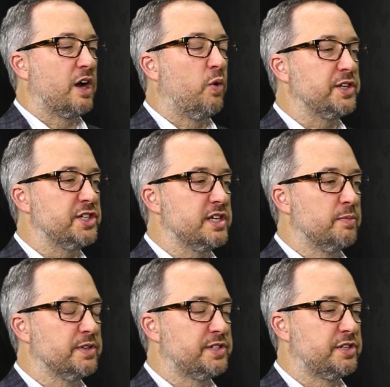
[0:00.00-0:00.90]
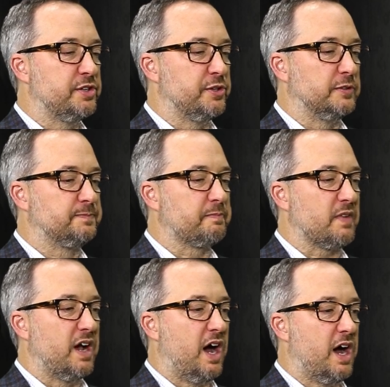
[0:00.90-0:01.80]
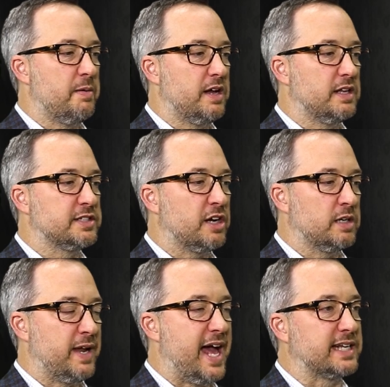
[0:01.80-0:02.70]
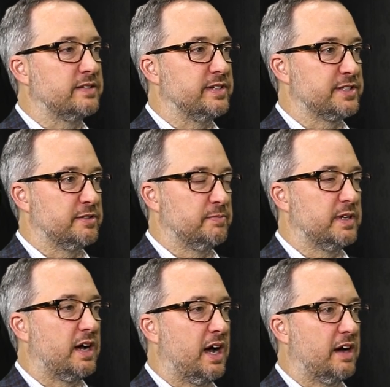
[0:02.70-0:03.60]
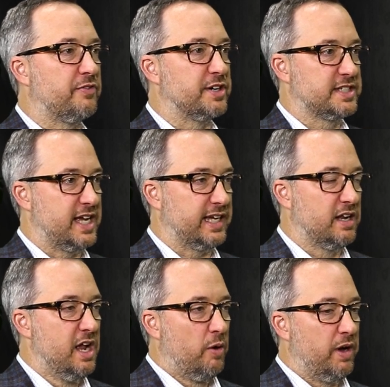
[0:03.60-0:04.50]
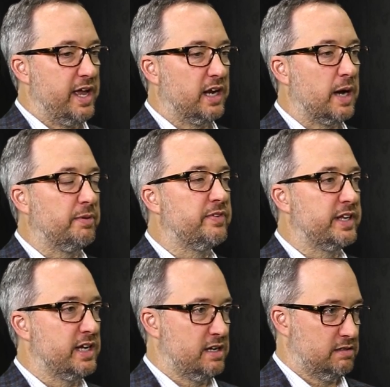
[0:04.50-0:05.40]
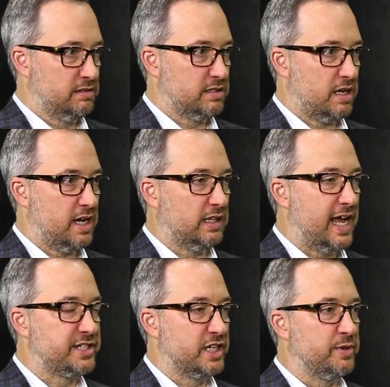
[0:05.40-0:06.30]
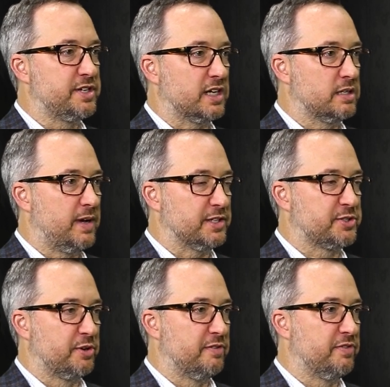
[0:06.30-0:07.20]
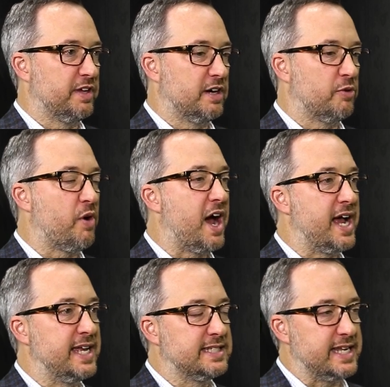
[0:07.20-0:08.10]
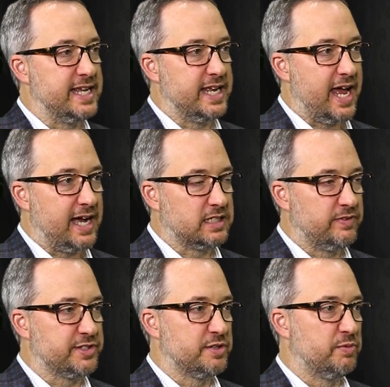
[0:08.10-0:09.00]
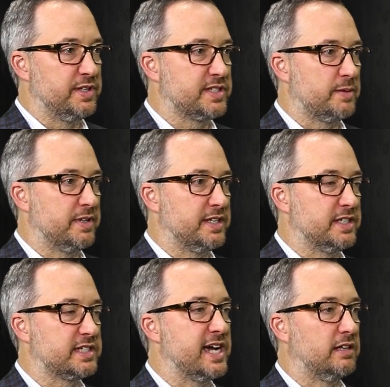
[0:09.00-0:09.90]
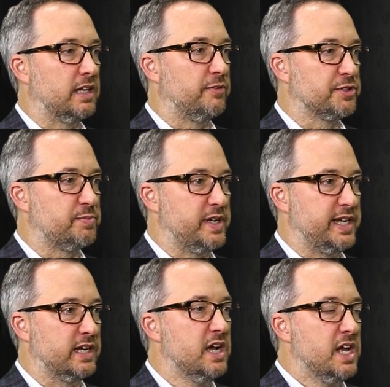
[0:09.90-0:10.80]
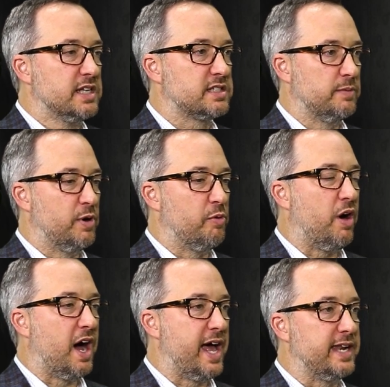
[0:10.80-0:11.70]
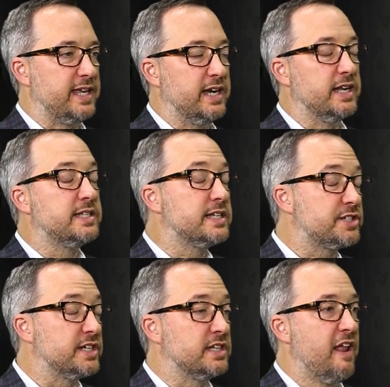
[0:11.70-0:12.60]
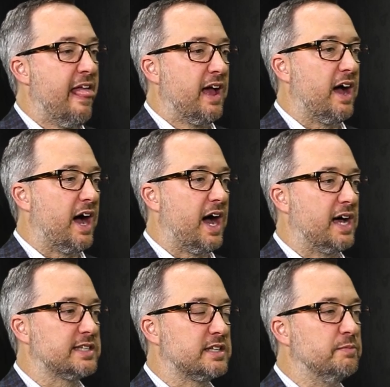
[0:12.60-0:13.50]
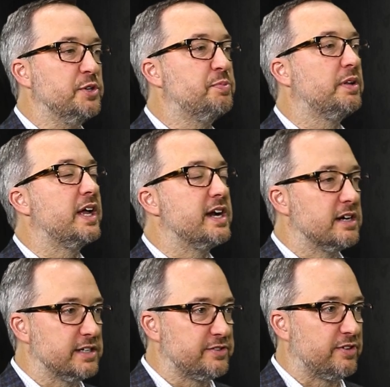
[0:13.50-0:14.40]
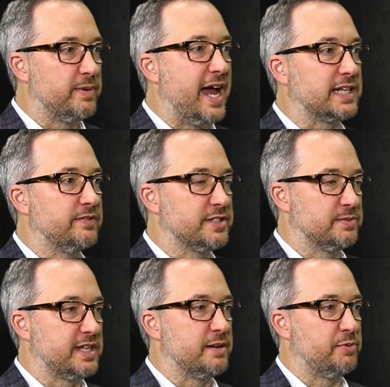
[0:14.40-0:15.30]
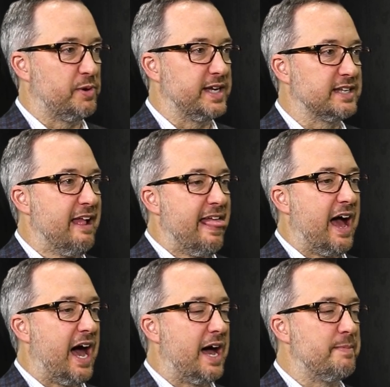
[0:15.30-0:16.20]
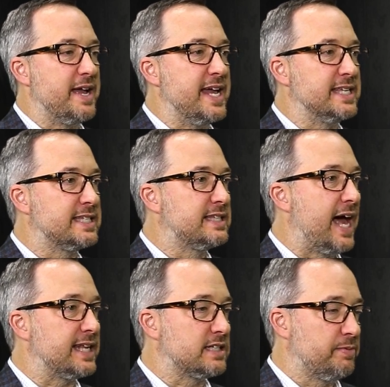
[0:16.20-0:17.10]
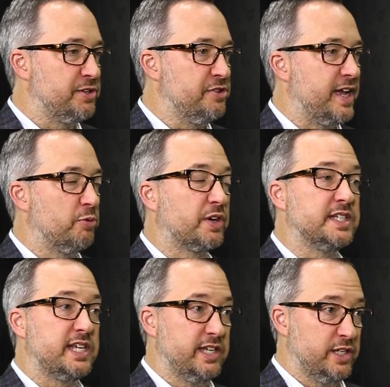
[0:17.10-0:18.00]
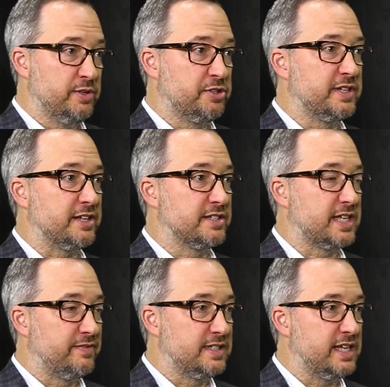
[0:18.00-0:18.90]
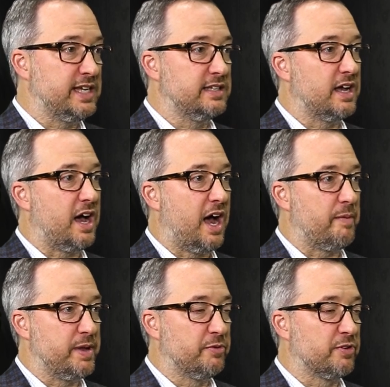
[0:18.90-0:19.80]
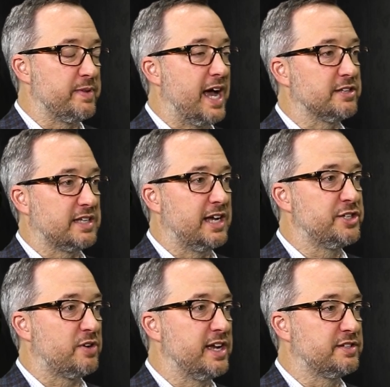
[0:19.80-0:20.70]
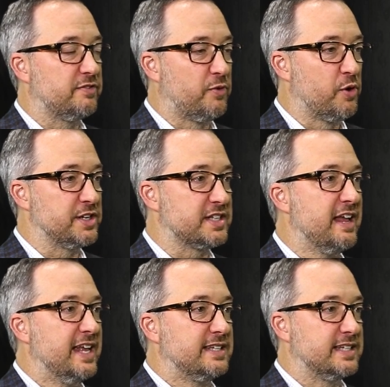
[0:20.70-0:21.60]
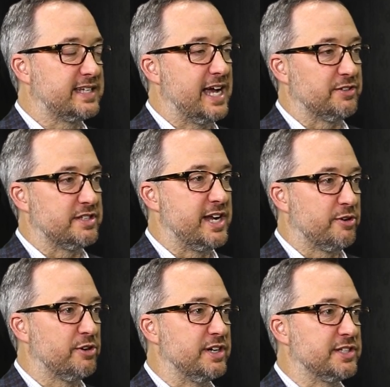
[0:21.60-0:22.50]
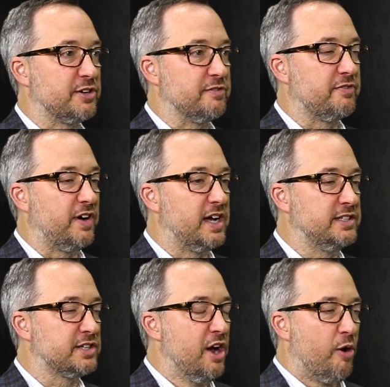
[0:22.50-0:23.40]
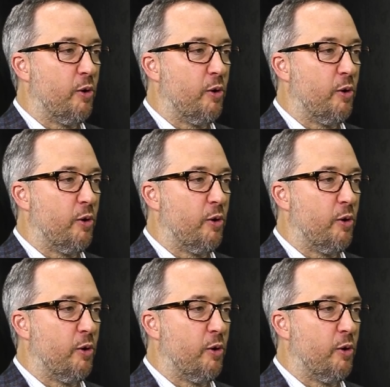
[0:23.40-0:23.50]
Question number 2. Let's talk about activism for a second. In a couple of videos last year, we talked about sort of the rise in activism with some of the discount levels being somewhat wide. And in addition, some new players from an activism standpoint. Is that something you think will continue in 2017? People from the outside trying to force discounts narrower in certain funds?